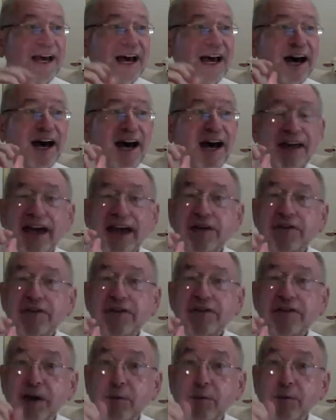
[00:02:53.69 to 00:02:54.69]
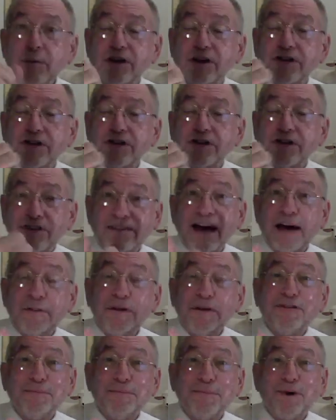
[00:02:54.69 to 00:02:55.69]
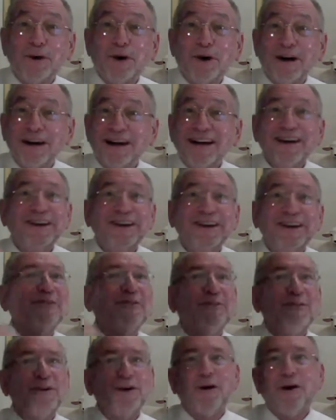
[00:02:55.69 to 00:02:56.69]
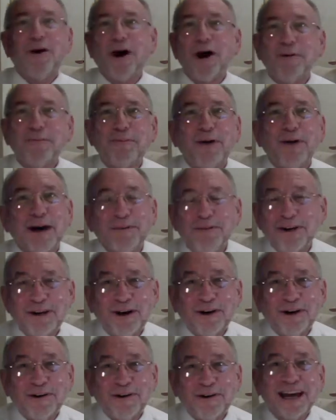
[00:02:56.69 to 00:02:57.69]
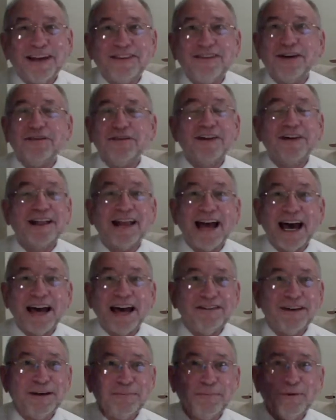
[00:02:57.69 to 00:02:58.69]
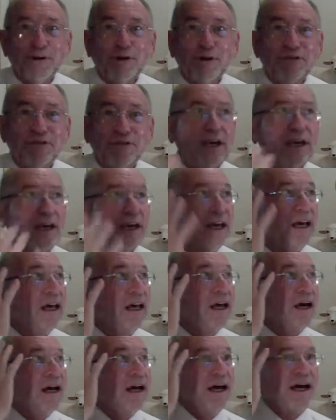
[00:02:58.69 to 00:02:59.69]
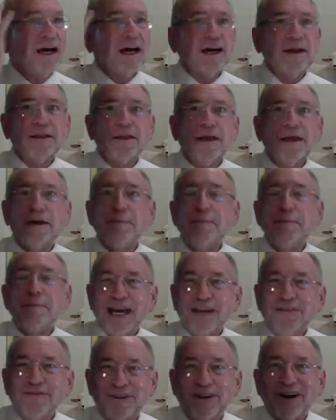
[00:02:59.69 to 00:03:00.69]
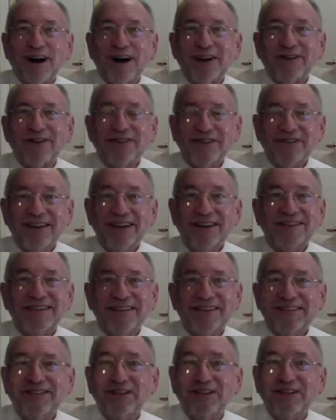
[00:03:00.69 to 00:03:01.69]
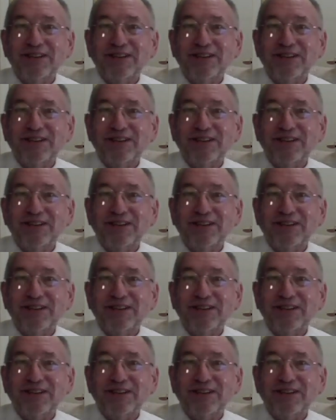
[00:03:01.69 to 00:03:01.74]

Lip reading: And they were St. Thomas More. You'll all probably know that, the classic movie, A Man for All Seasons.